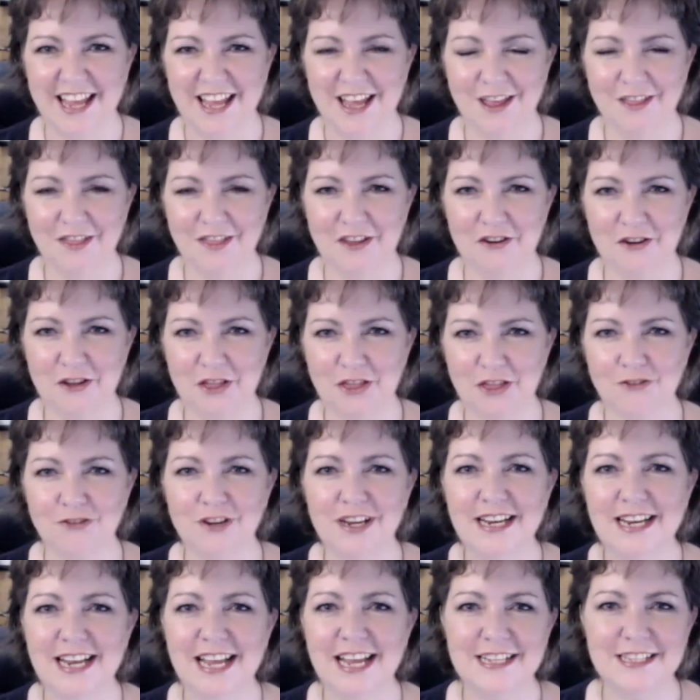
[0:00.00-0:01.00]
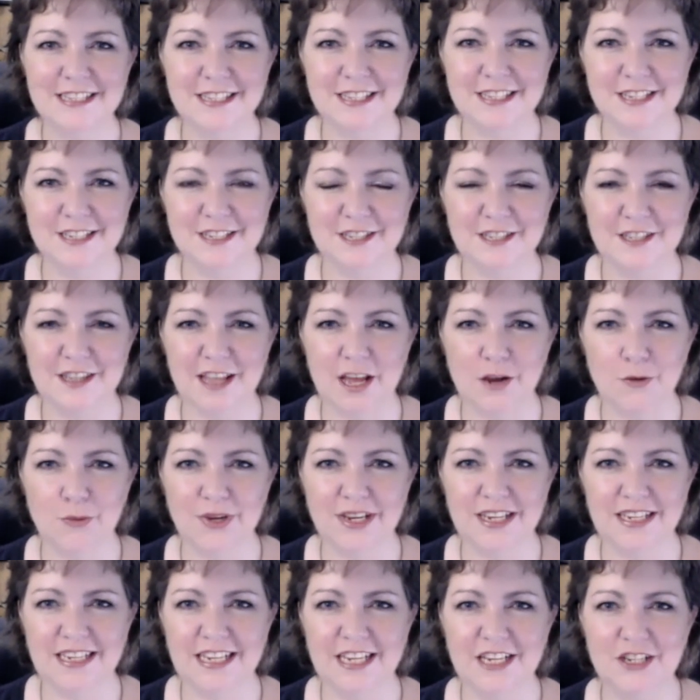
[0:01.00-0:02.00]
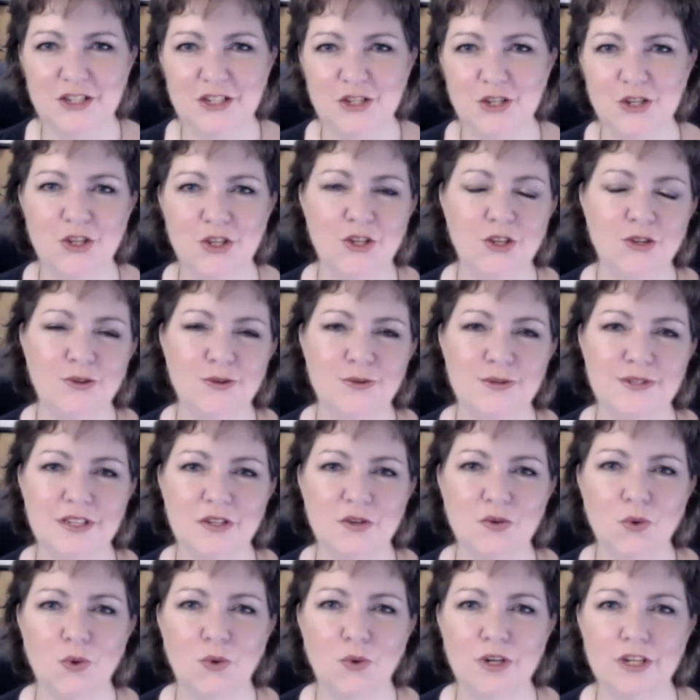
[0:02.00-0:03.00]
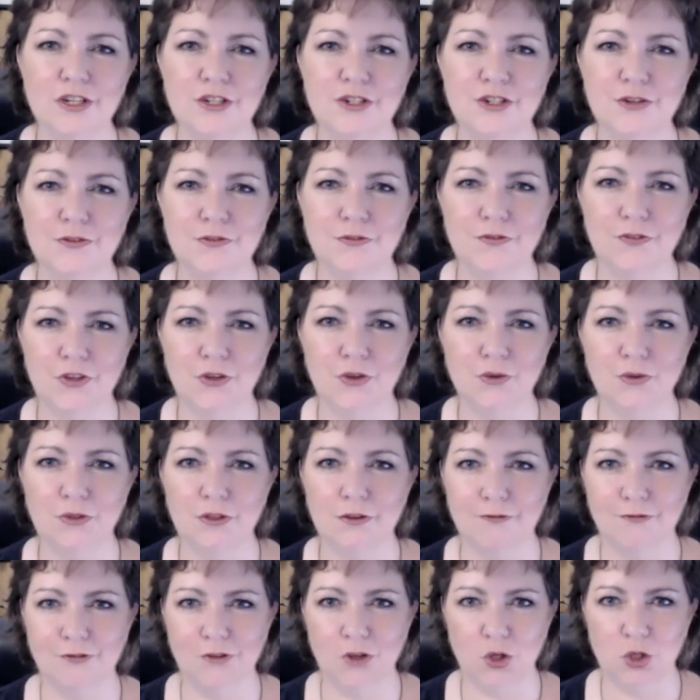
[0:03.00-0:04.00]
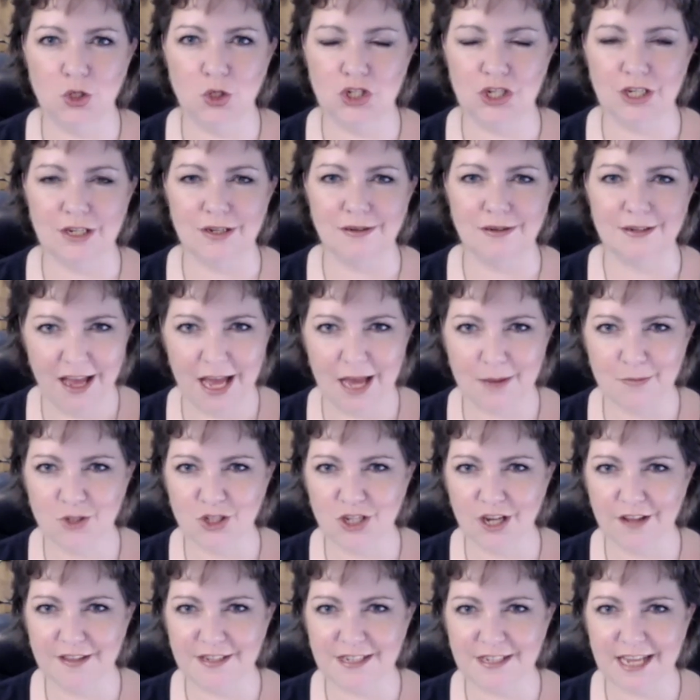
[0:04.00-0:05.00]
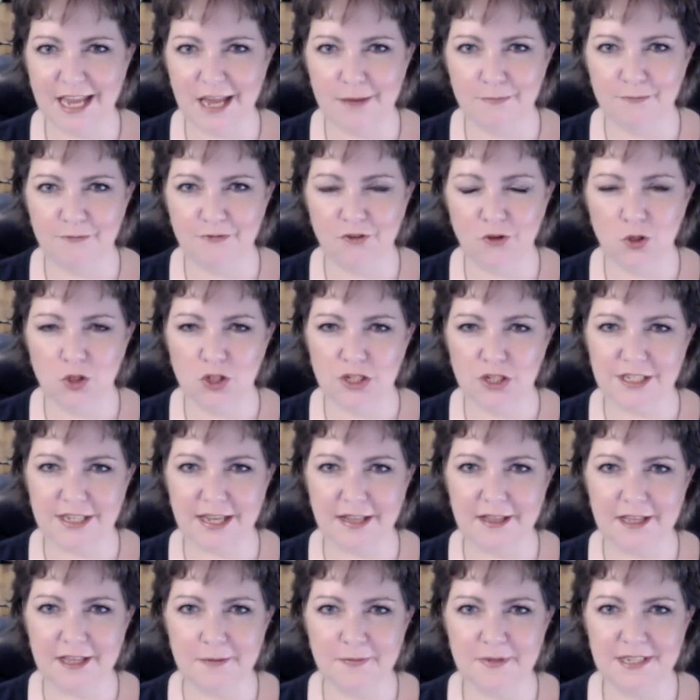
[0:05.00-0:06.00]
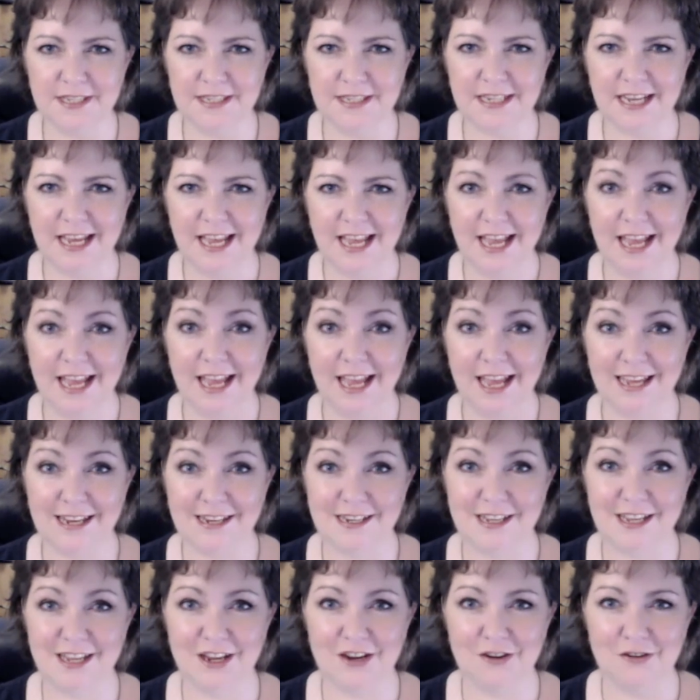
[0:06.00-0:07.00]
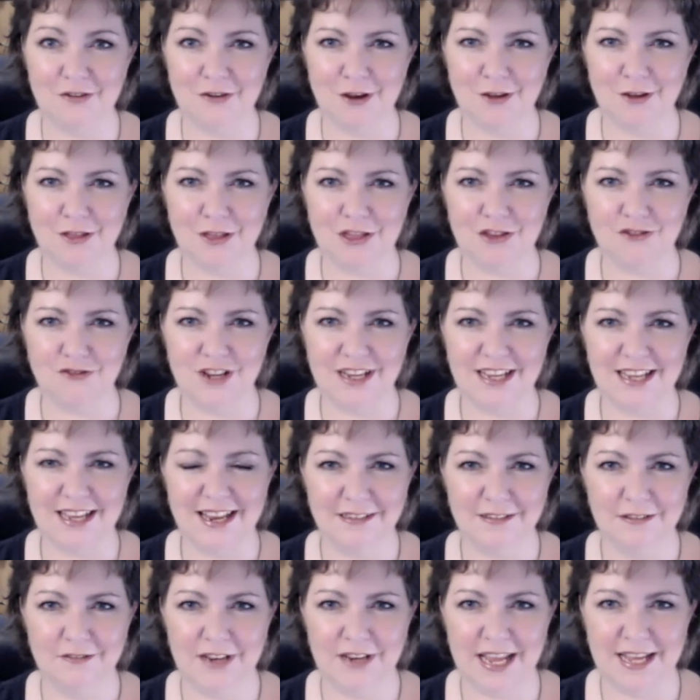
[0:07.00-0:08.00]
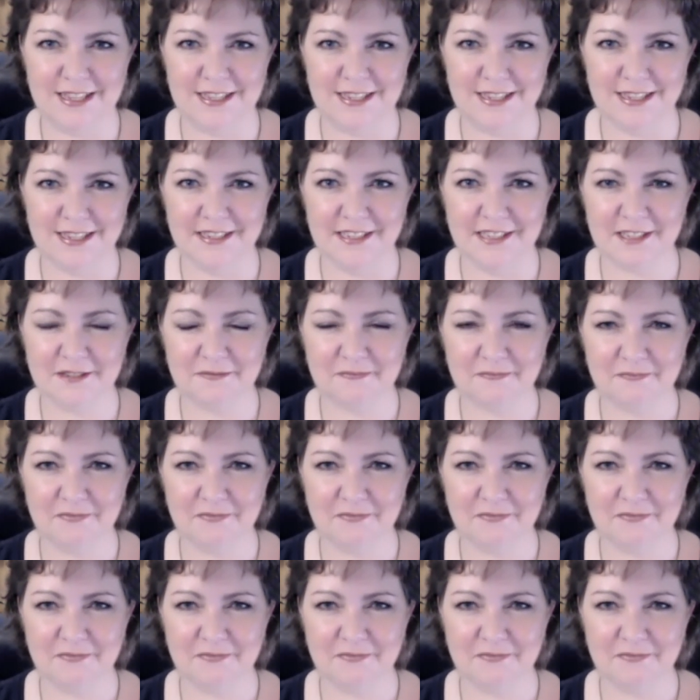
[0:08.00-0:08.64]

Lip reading: There are three lenses that we need to use in order to view the future. I'm Charlotte Kemp, Futures Alchemist, and here are the three lenses.